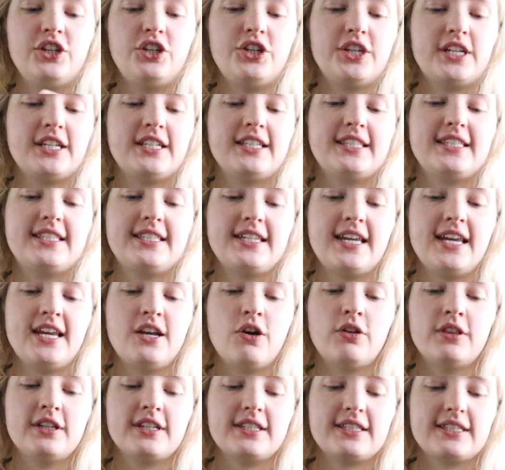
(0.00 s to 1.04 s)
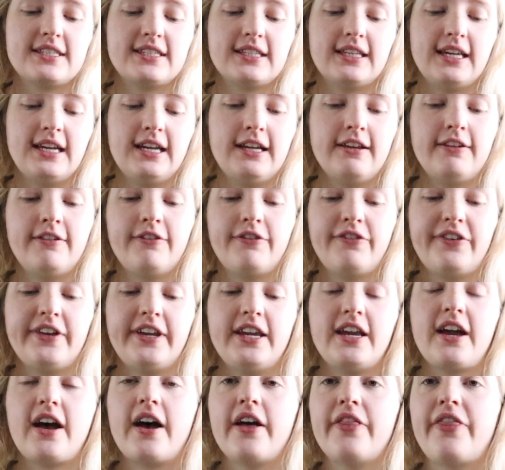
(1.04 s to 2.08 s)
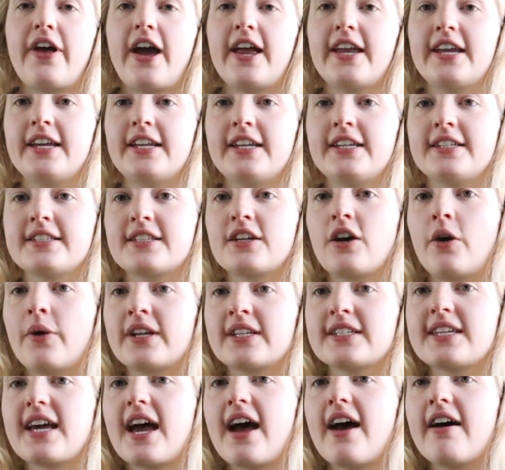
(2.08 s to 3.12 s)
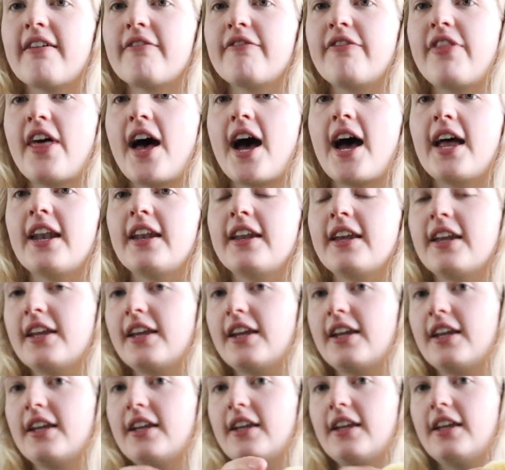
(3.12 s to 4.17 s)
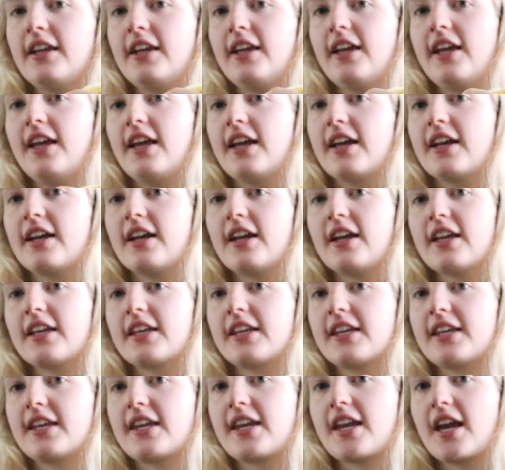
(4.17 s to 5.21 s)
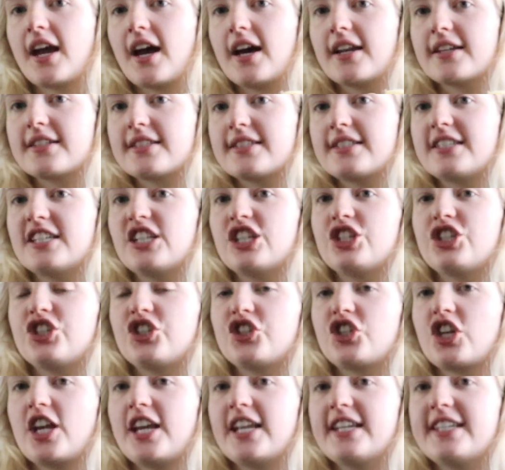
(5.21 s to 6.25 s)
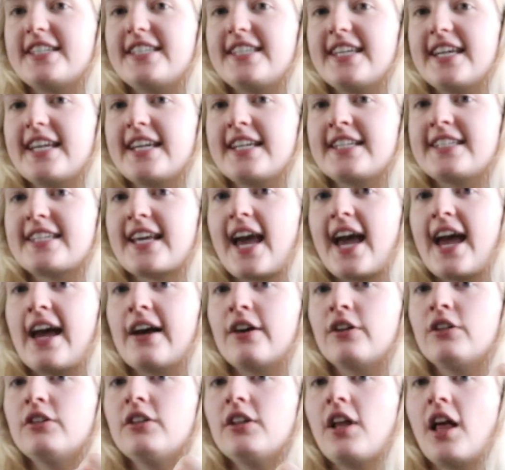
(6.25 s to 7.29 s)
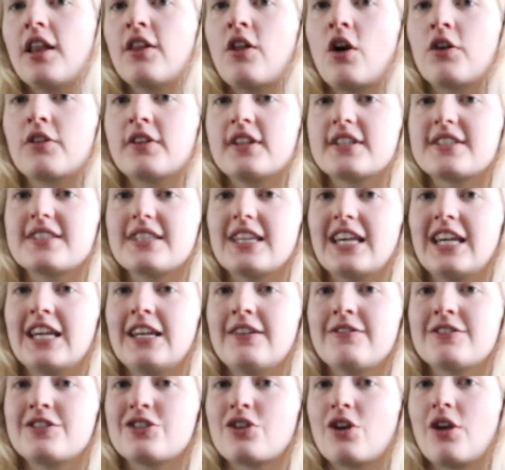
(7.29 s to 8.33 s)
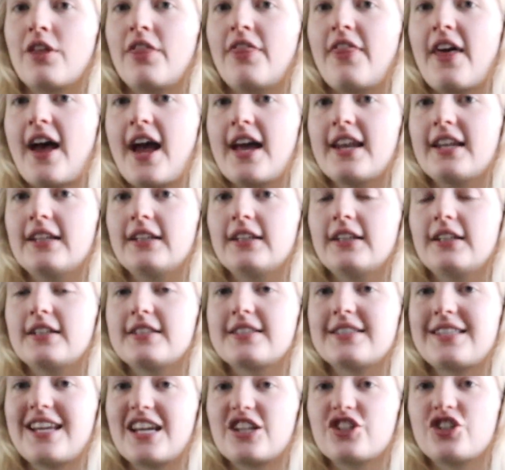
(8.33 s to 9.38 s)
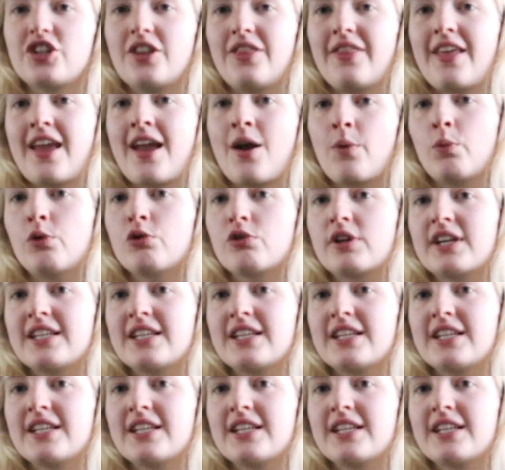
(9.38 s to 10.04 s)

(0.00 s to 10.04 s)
You can see on the sleeve here that it is going to have that garter stitch detail along the sleeve, so that section there will